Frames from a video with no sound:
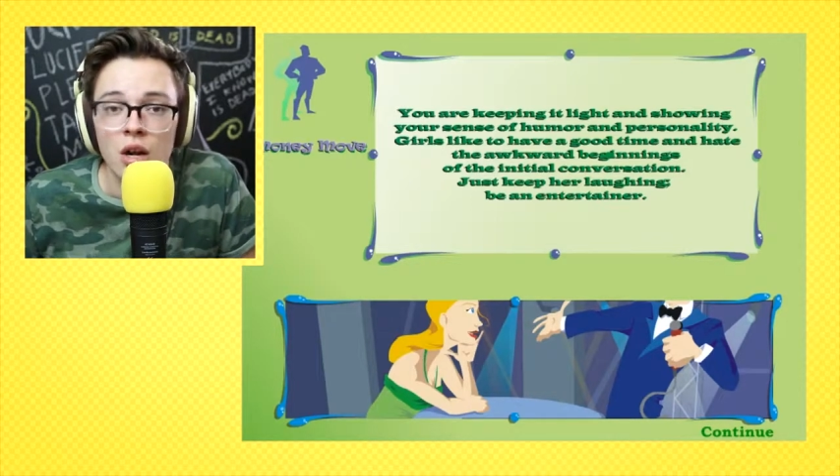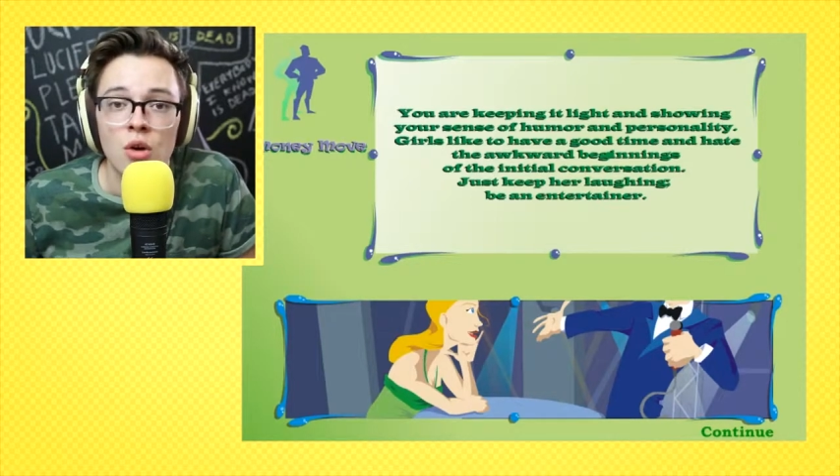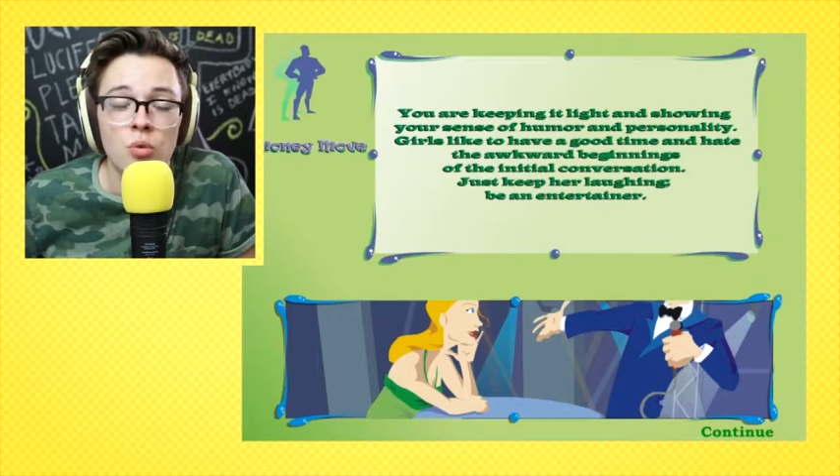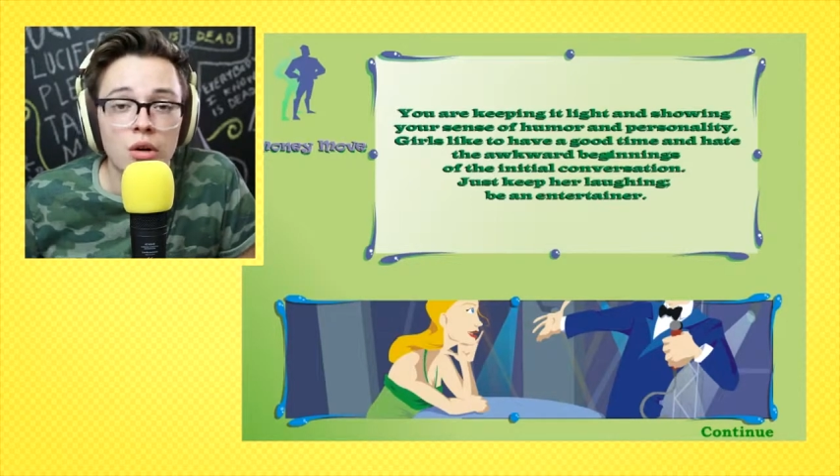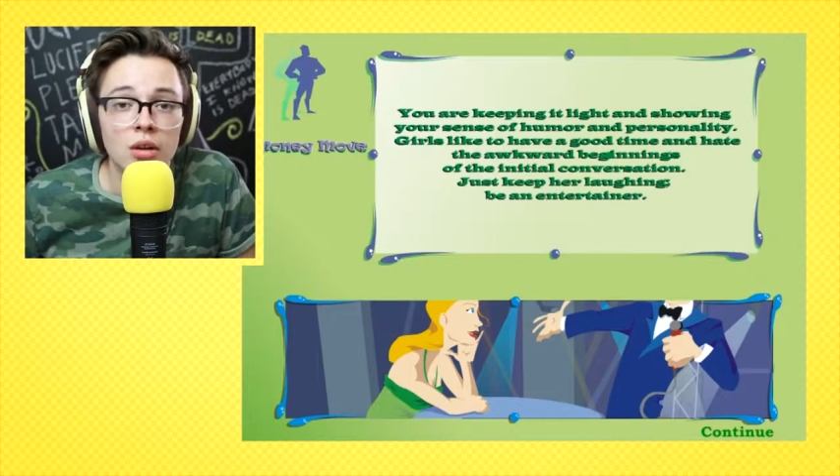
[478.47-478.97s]

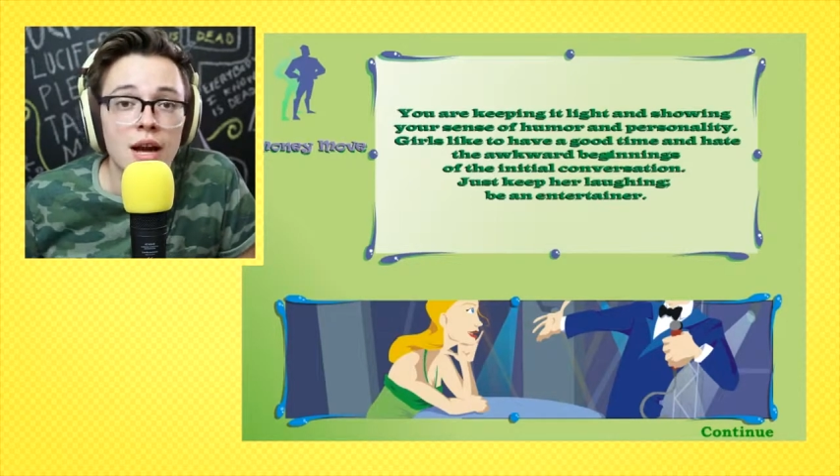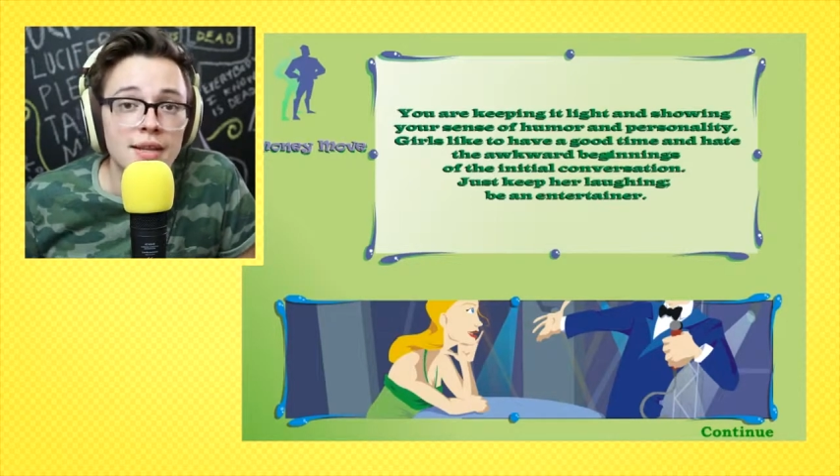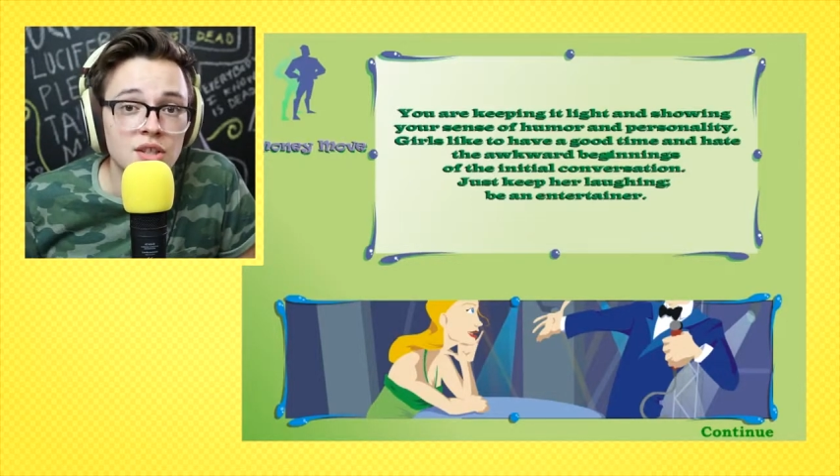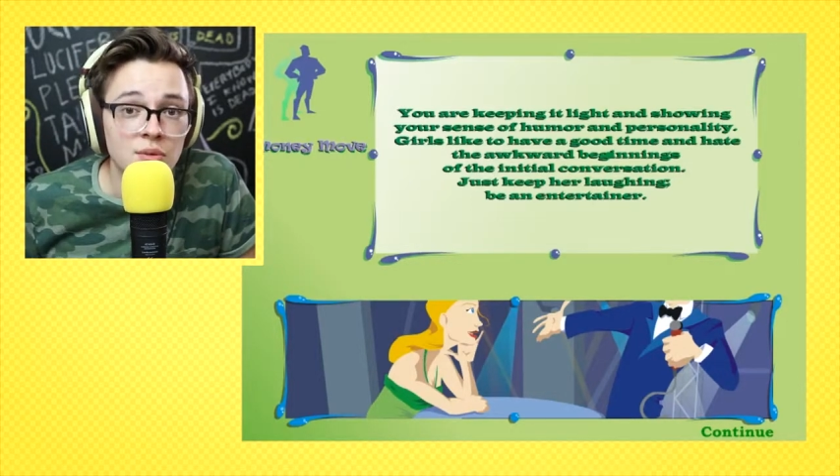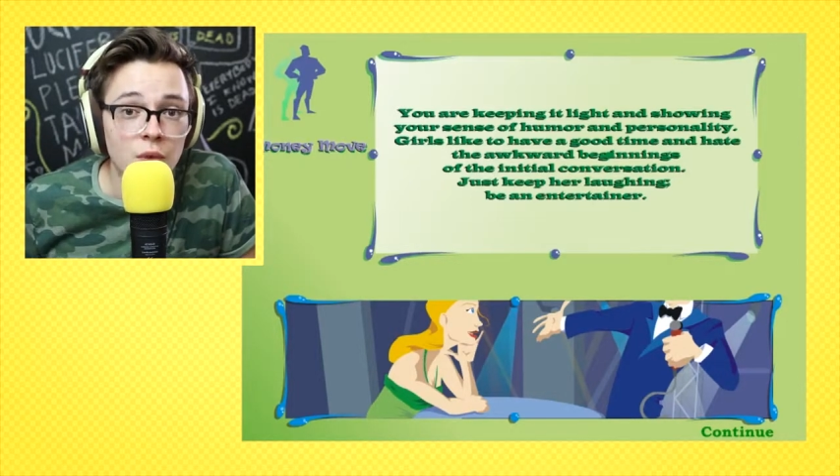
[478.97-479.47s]
we're a lot
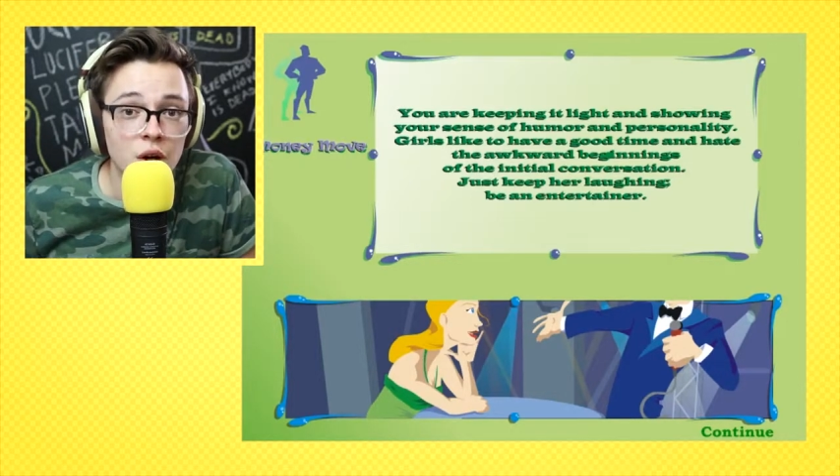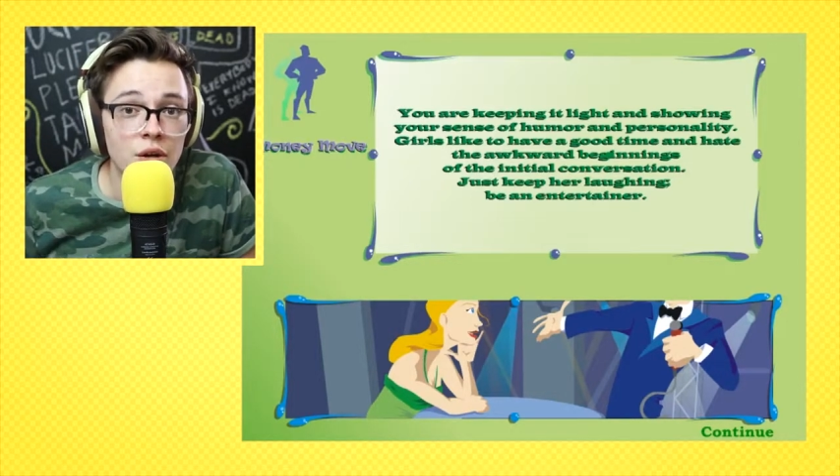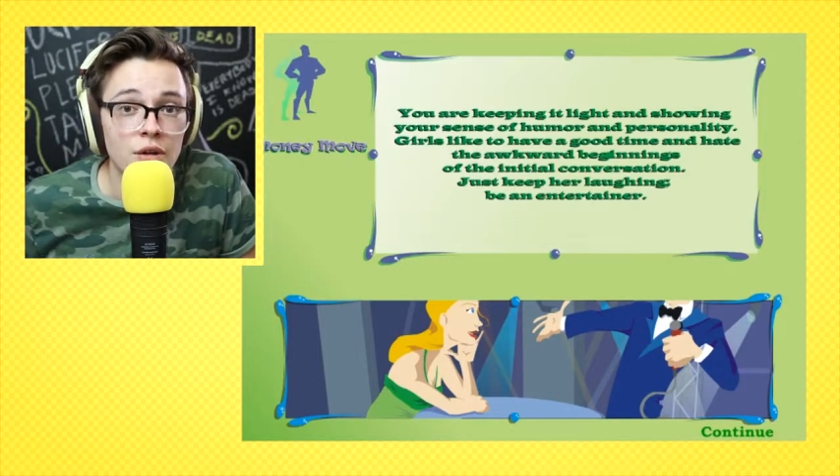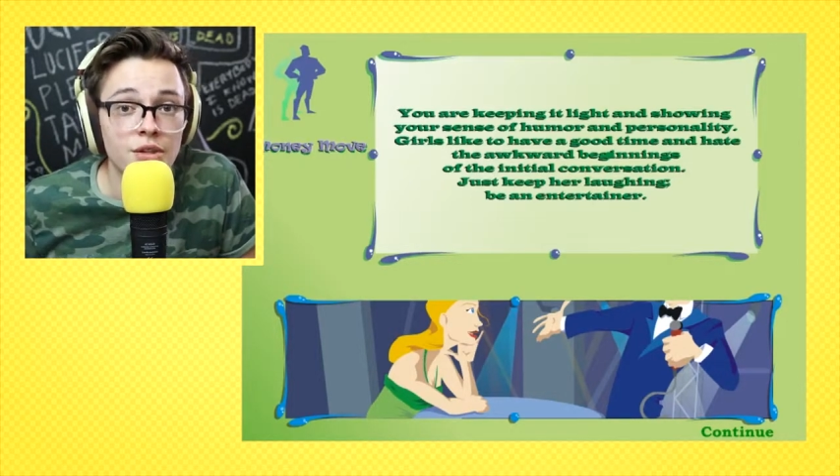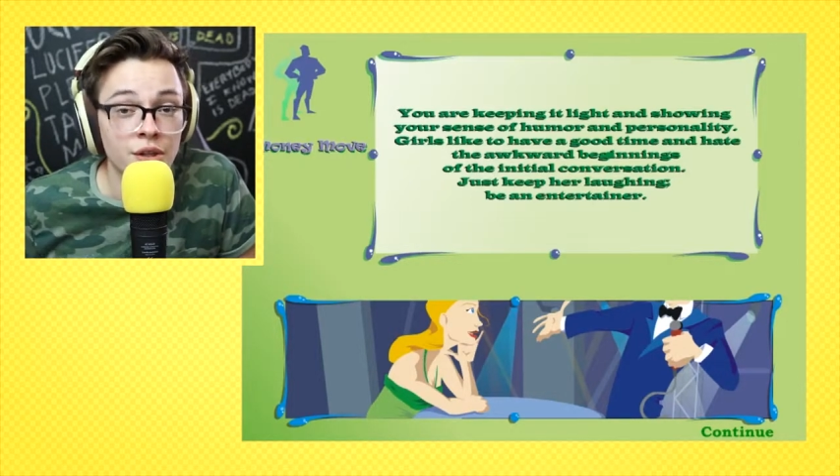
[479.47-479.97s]

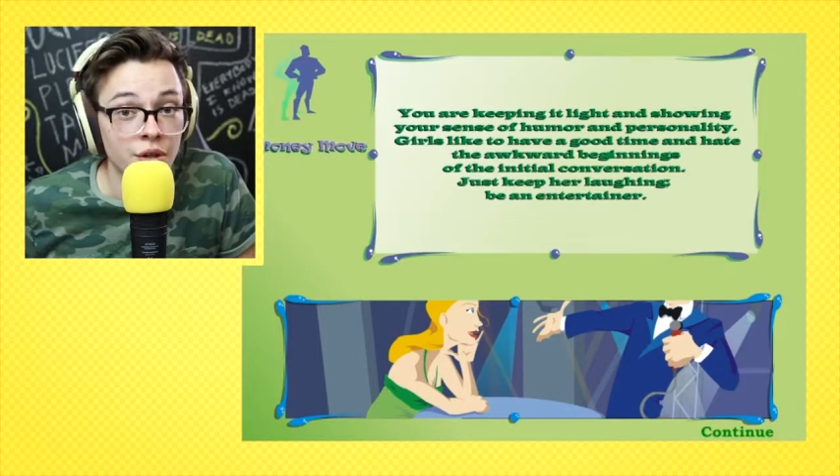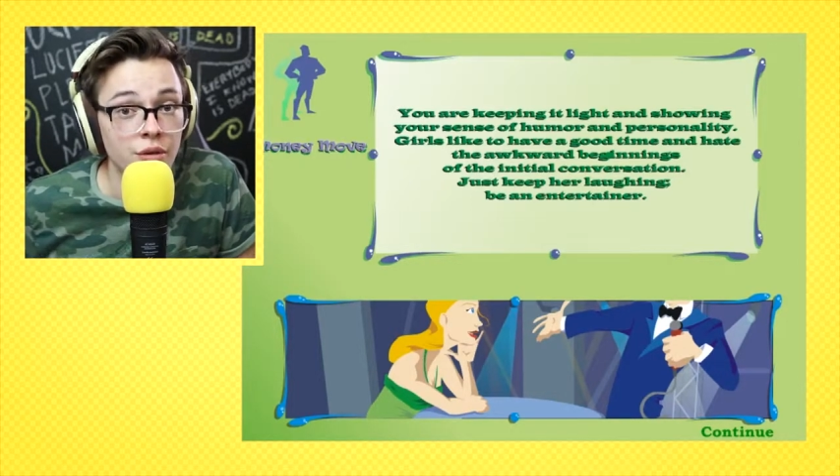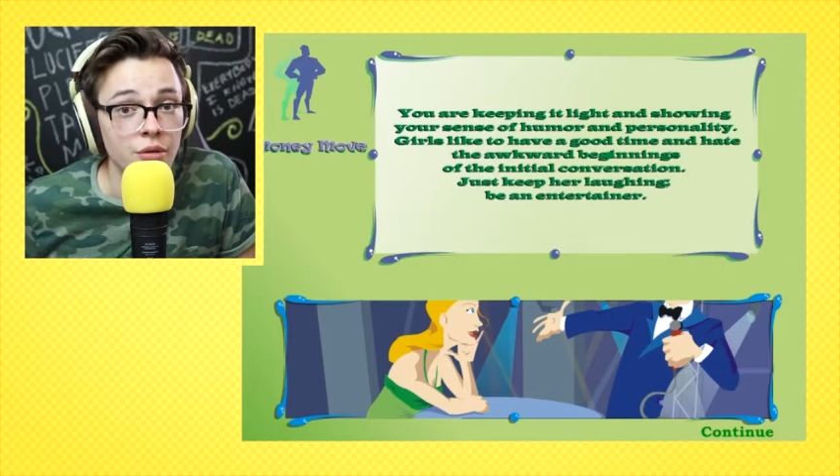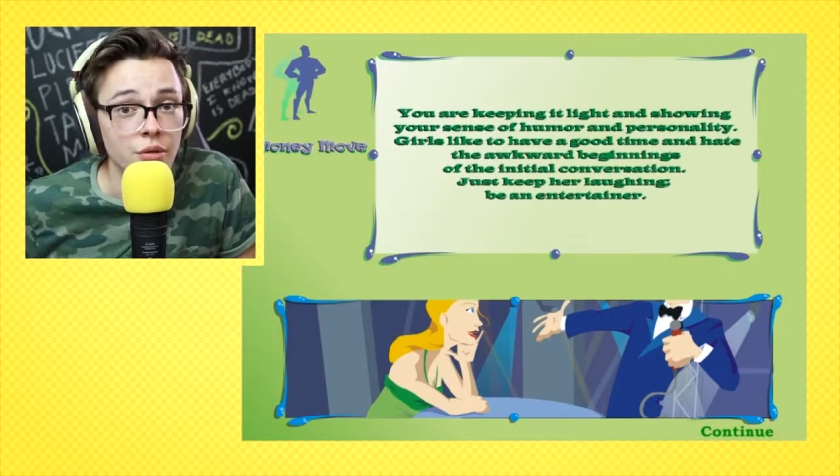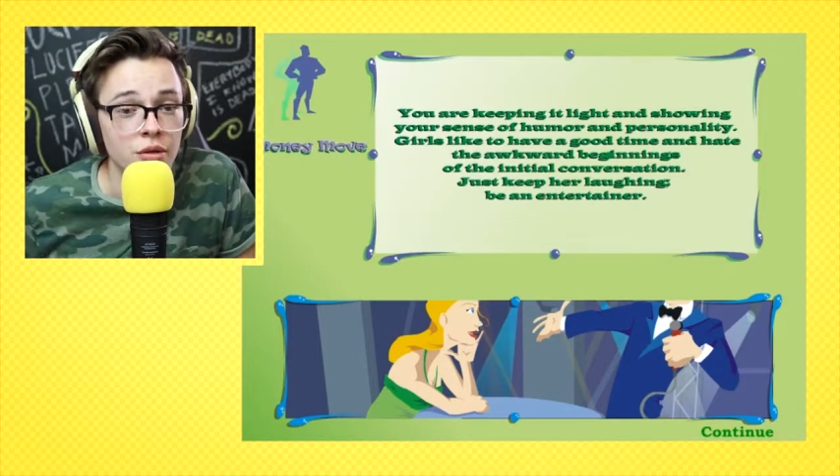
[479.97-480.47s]
smarter too.